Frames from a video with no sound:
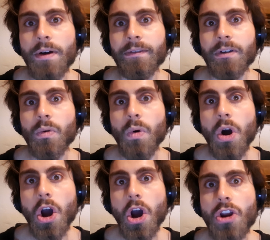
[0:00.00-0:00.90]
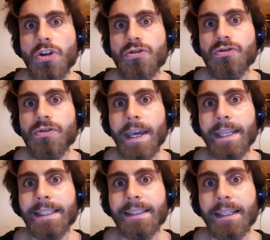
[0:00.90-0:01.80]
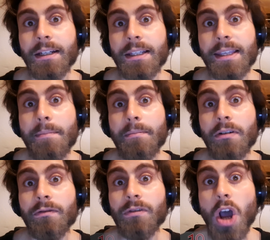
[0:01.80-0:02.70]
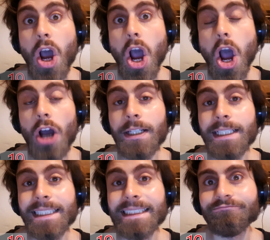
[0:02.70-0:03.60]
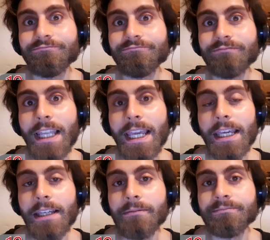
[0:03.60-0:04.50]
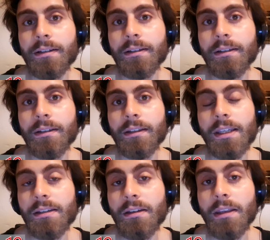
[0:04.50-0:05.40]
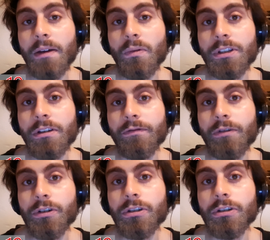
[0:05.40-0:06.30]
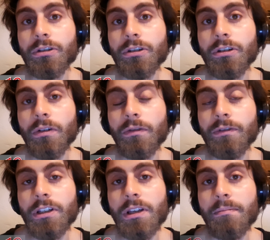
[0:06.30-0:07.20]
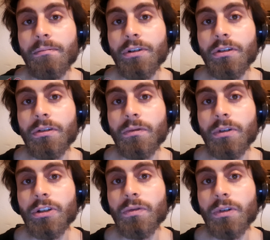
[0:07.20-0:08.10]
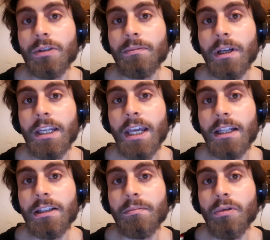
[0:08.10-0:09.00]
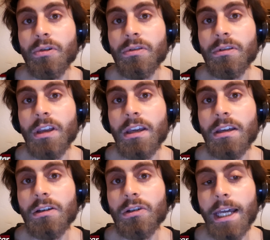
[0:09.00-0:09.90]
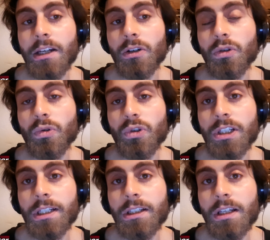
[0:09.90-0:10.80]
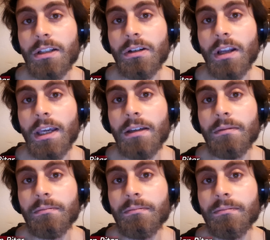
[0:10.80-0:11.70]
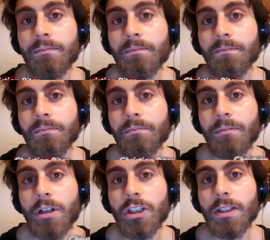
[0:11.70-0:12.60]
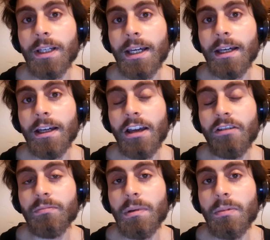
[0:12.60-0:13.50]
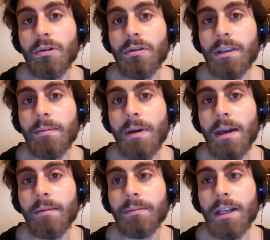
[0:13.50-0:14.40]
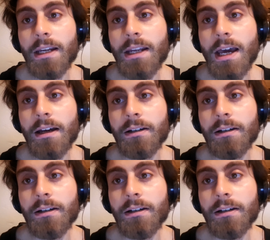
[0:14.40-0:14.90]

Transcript: everyone, it's the December vlog. Yeah. Yesterday was the first day of December, which was my dad's birthday. Didn't do shit yesterday, but uh, happy birthday, Dada.